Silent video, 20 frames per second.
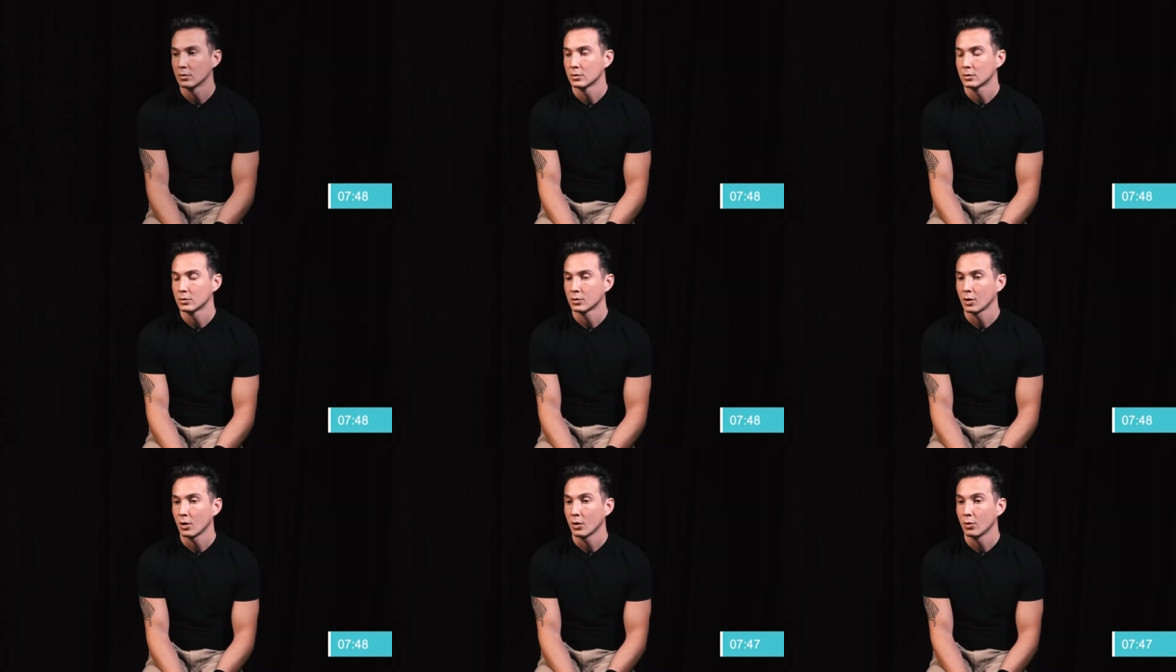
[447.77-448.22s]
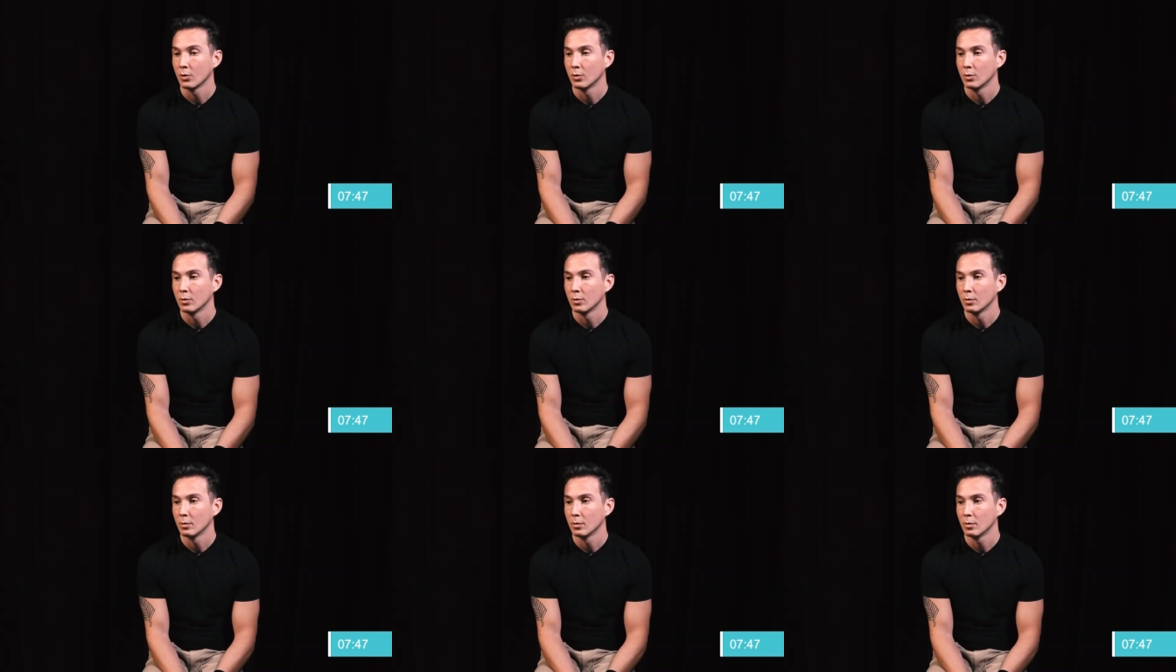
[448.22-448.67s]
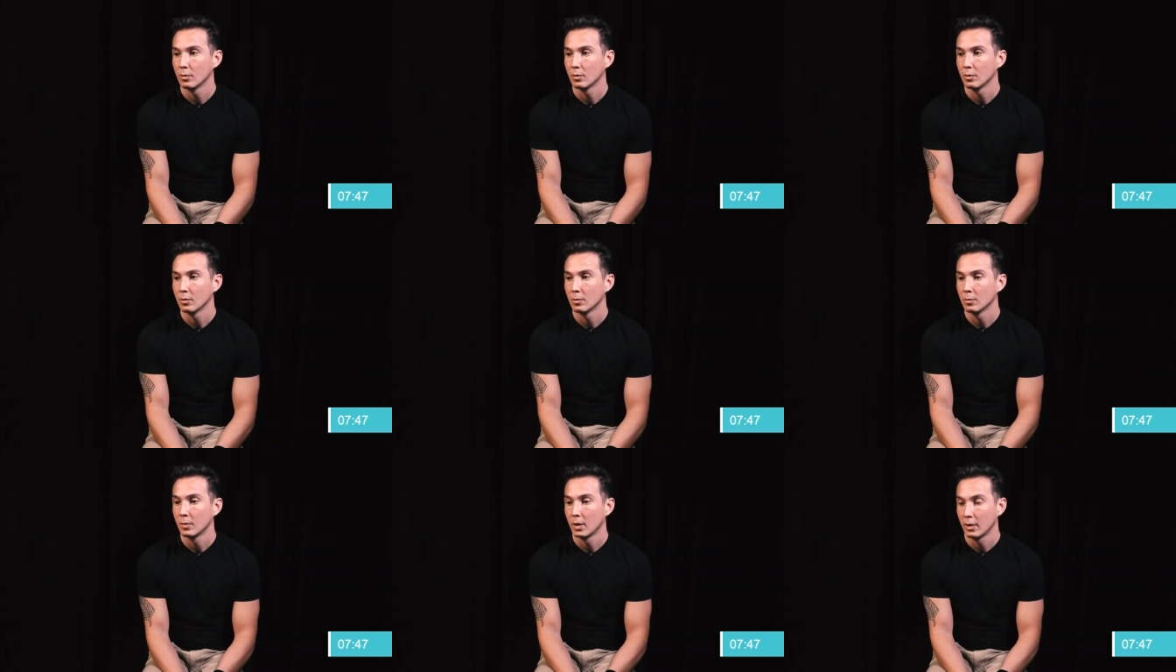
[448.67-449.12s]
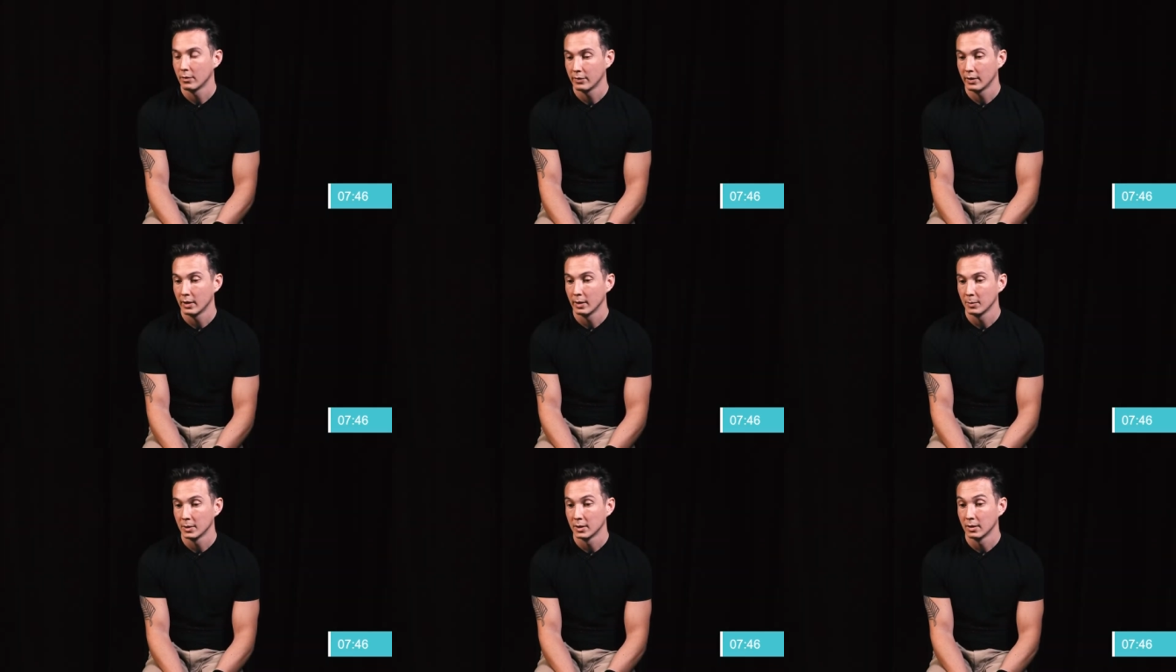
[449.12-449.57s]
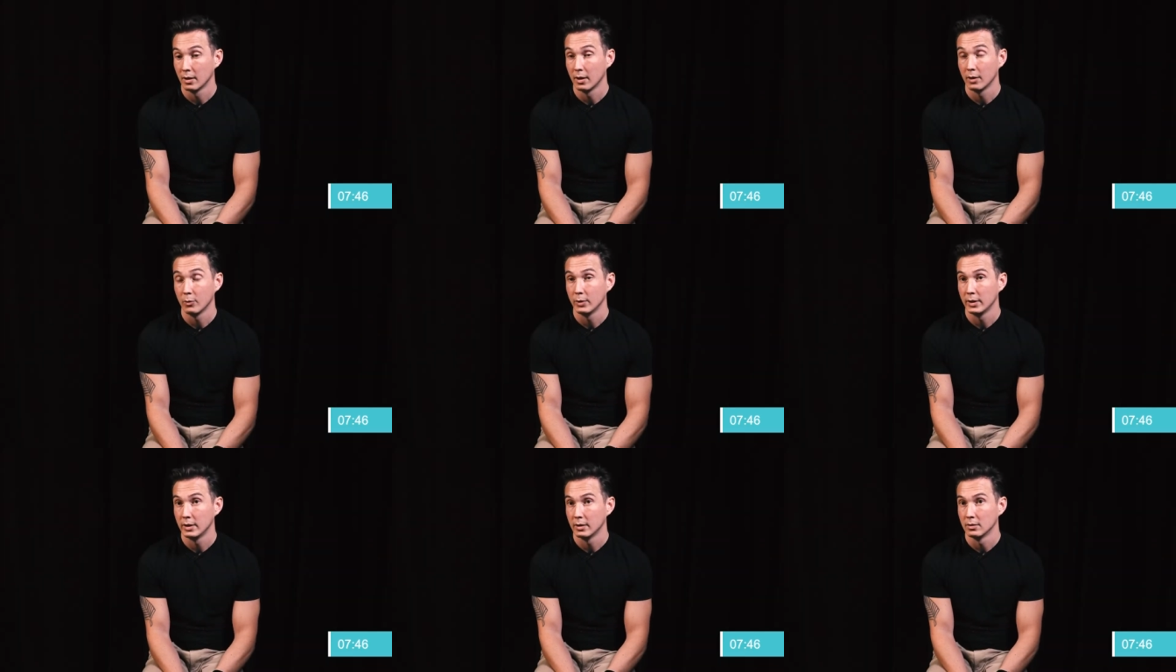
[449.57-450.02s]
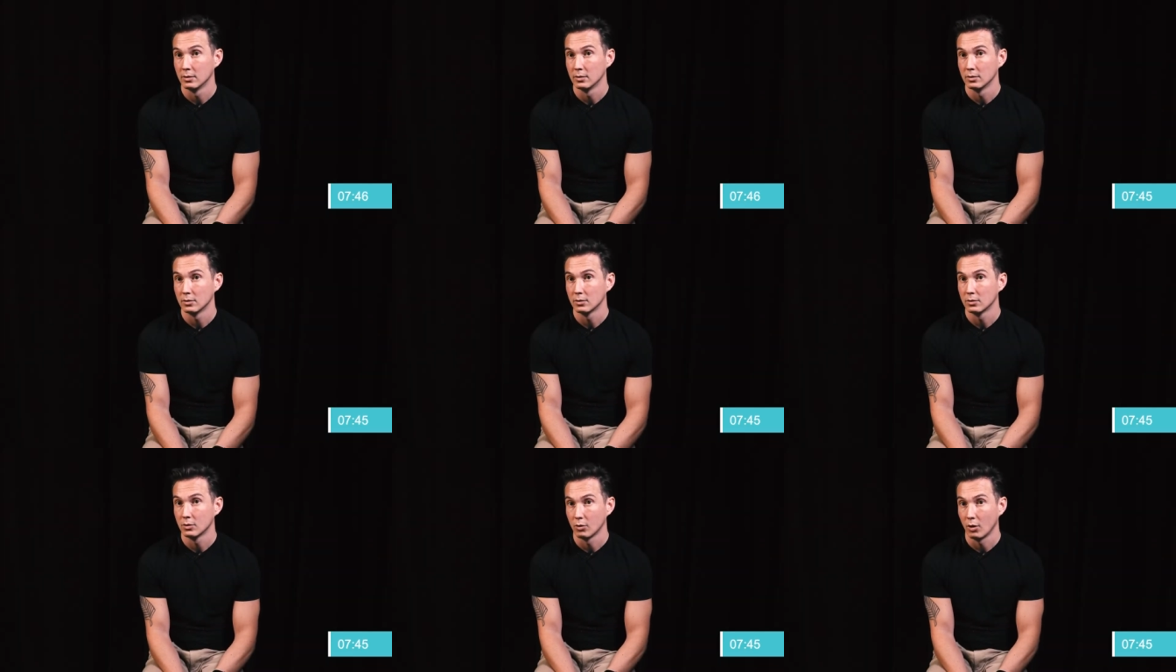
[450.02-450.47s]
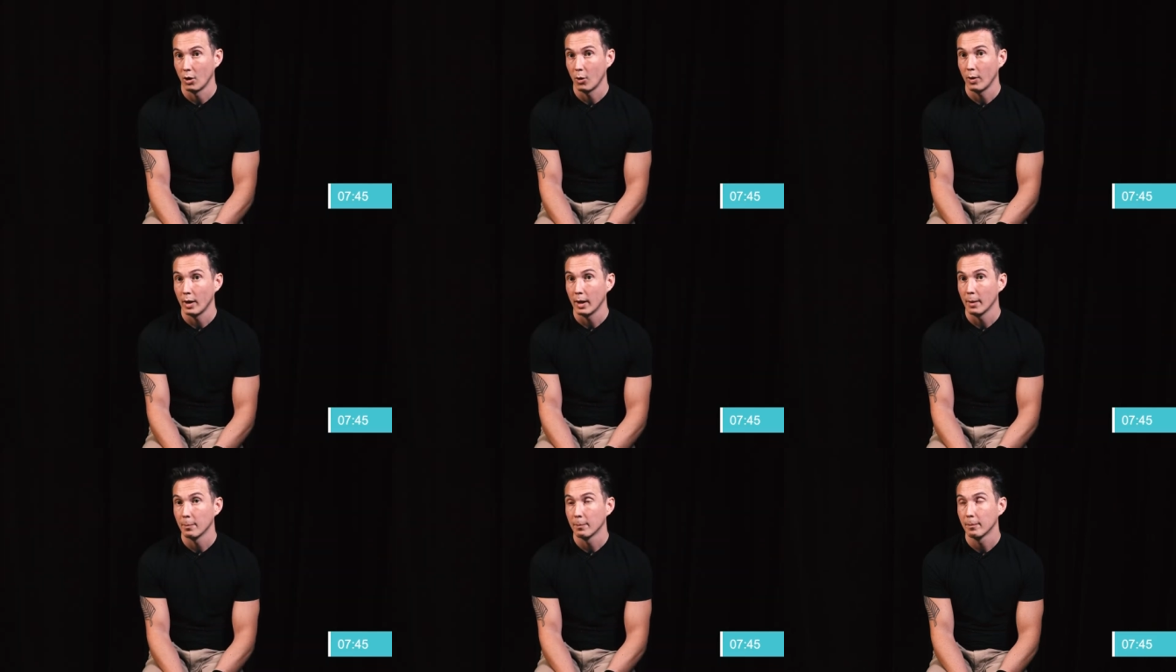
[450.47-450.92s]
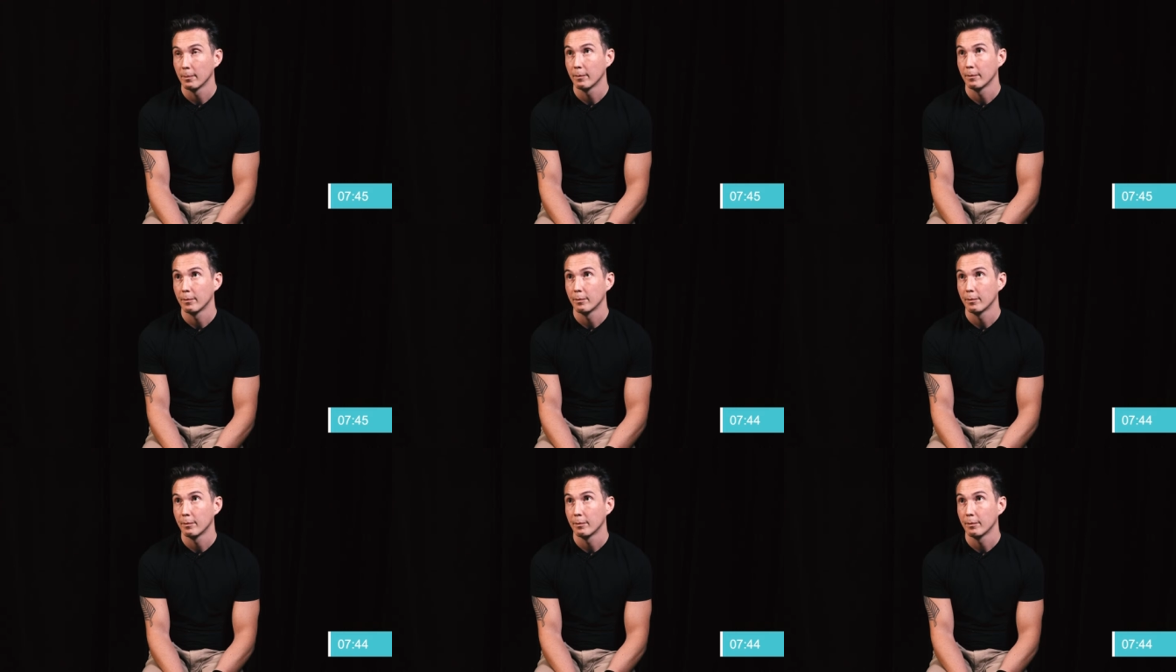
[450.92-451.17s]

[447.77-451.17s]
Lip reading: So my family and I, we didn't grow up